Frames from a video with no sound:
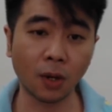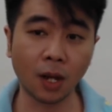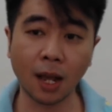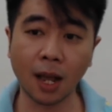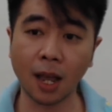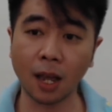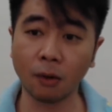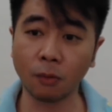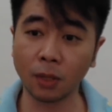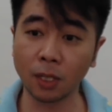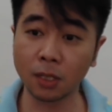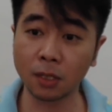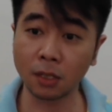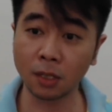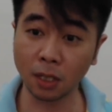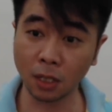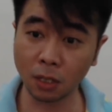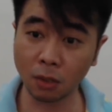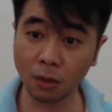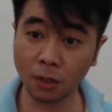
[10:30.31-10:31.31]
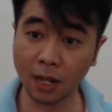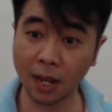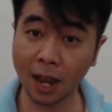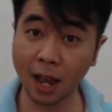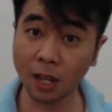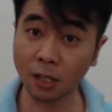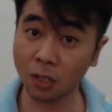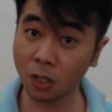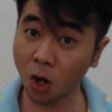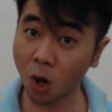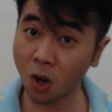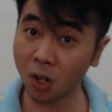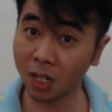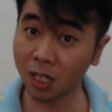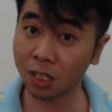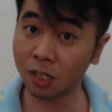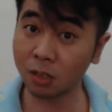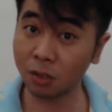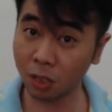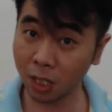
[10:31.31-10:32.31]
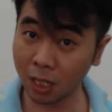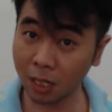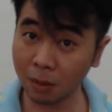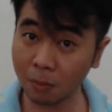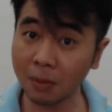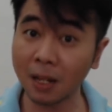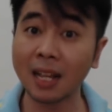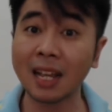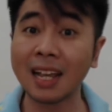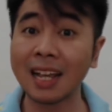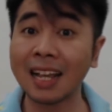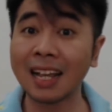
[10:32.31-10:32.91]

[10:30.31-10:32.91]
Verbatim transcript: I will see you guys on the stream